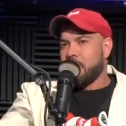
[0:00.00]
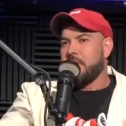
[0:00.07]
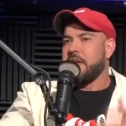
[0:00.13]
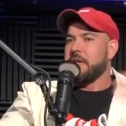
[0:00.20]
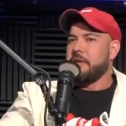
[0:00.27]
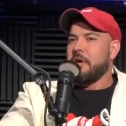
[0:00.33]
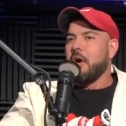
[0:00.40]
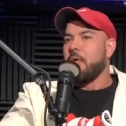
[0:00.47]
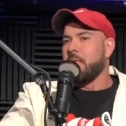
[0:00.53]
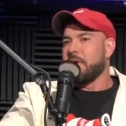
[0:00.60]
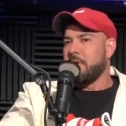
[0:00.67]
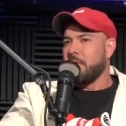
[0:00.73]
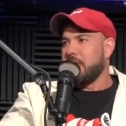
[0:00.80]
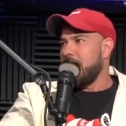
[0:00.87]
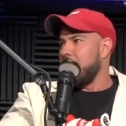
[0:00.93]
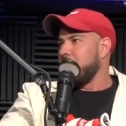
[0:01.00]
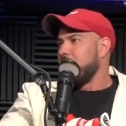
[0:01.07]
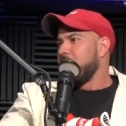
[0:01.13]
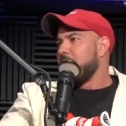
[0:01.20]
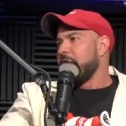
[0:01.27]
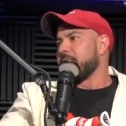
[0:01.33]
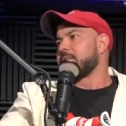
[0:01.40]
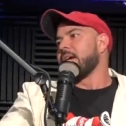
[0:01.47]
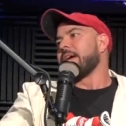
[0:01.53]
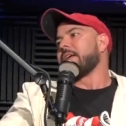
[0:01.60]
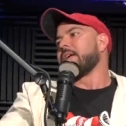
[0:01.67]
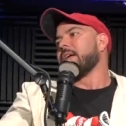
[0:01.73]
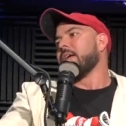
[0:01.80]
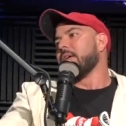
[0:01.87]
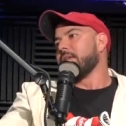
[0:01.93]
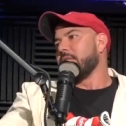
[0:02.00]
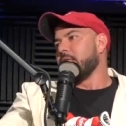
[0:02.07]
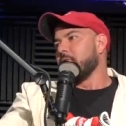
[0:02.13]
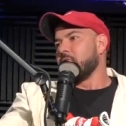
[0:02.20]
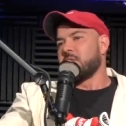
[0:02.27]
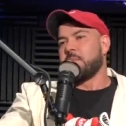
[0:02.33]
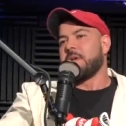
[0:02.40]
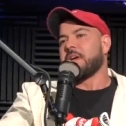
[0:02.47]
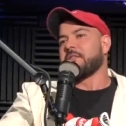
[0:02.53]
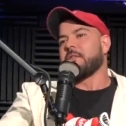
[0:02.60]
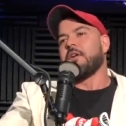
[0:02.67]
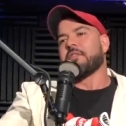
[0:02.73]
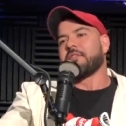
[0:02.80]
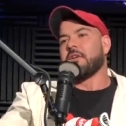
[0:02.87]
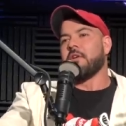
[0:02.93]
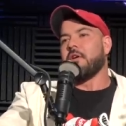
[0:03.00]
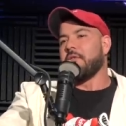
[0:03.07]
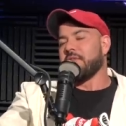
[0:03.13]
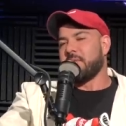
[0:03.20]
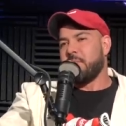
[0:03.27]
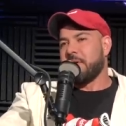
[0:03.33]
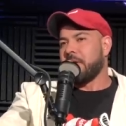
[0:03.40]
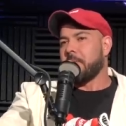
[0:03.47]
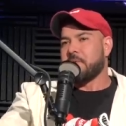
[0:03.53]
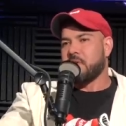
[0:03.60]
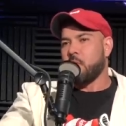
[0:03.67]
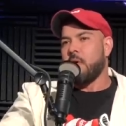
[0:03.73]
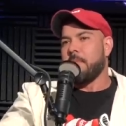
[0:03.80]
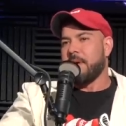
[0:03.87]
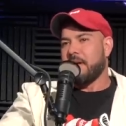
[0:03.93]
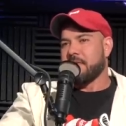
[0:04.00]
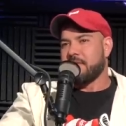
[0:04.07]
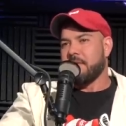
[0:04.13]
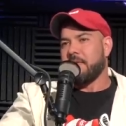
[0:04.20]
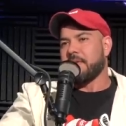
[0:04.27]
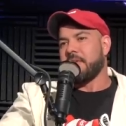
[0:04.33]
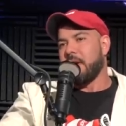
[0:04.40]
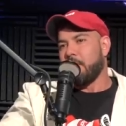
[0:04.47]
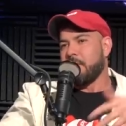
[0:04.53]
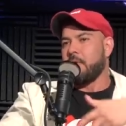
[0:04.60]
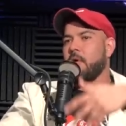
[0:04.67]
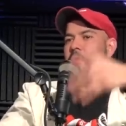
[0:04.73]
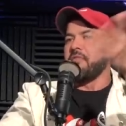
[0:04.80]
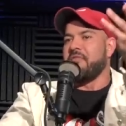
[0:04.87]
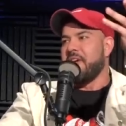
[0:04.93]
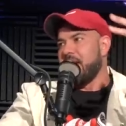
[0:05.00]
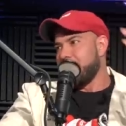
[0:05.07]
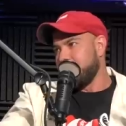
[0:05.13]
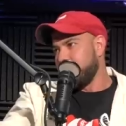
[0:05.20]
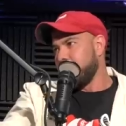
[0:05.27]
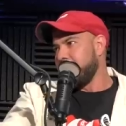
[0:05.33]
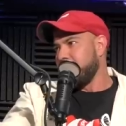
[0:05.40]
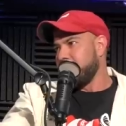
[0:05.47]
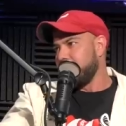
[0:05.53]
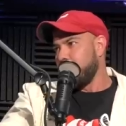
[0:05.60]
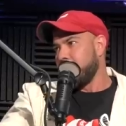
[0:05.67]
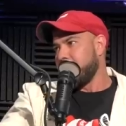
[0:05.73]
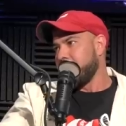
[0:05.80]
We didn't go, we, we can't, it's like, uh, you know, just because all of a sudden all of us pick up swimming and stuff like that, we grow fins within twenty